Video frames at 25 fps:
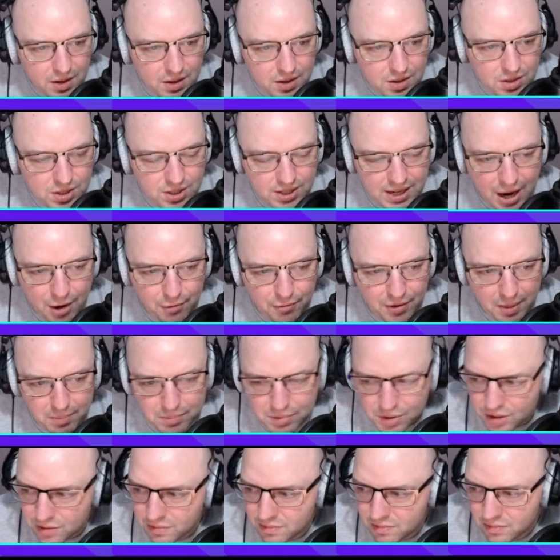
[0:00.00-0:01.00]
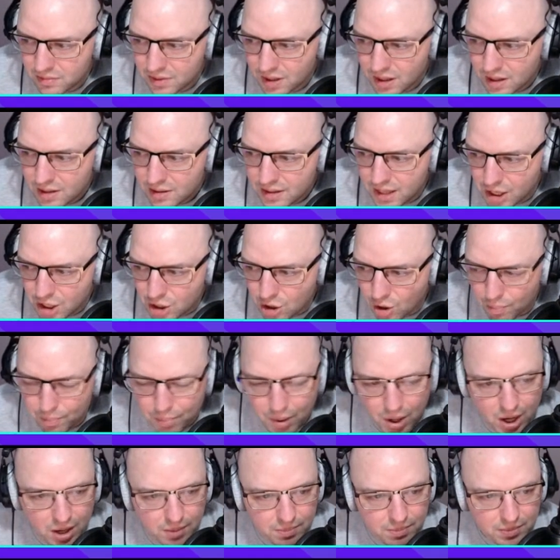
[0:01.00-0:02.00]
Southampton. Then you've got
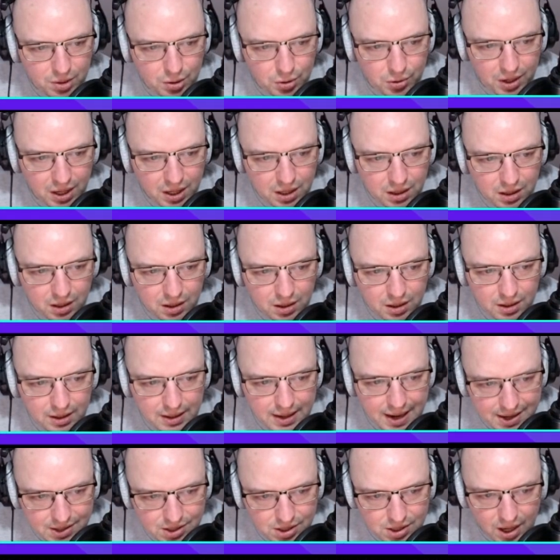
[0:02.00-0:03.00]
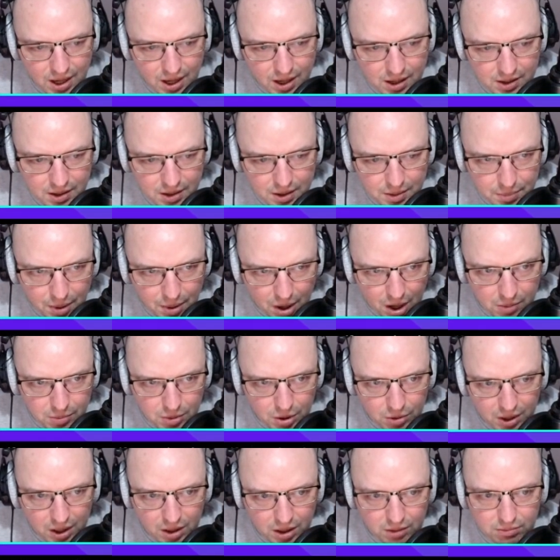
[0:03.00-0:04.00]
Bayern Munich, Leicester, Bayern
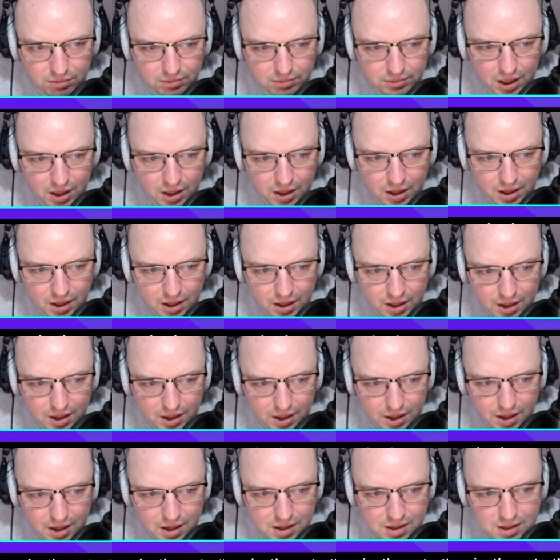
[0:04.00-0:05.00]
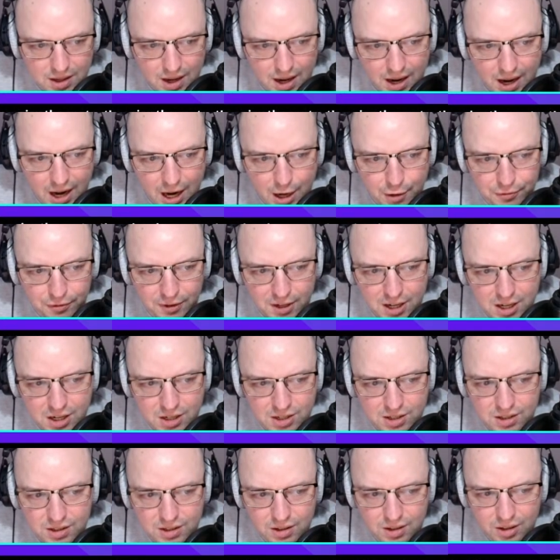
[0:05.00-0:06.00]
Munich. If
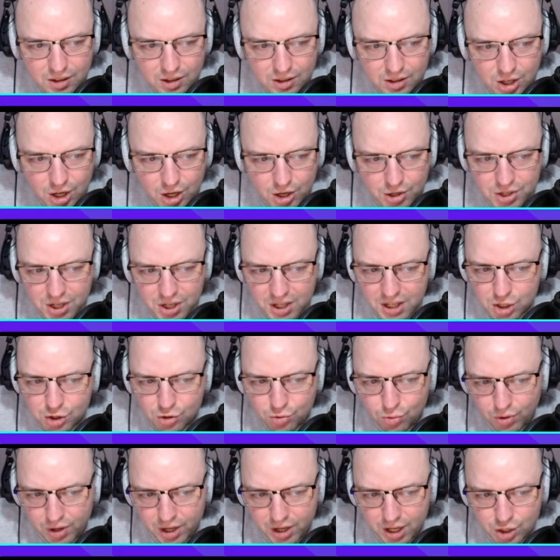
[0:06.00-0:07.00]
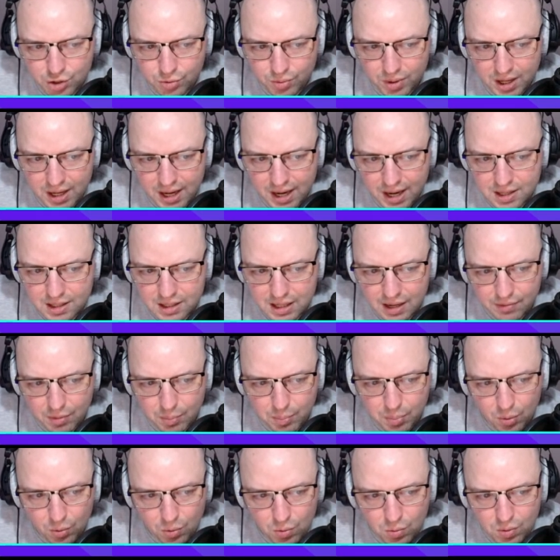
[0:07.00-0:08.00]
he's nursing this groin injury against
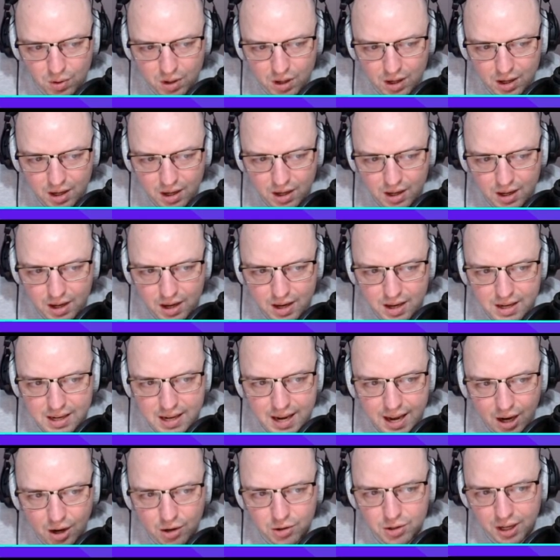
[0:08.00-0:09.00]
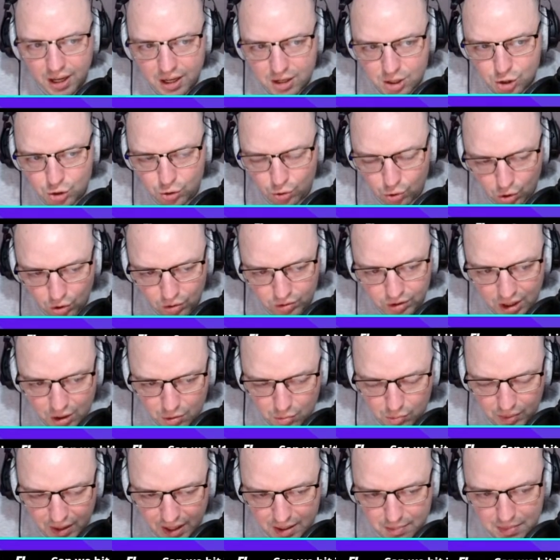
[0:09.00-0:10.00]
Liverpool, yeah, okay, sure,
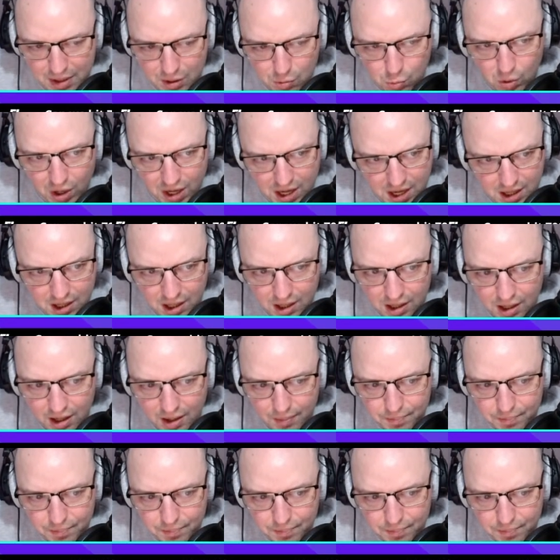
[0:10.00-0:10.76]
don't play midweek.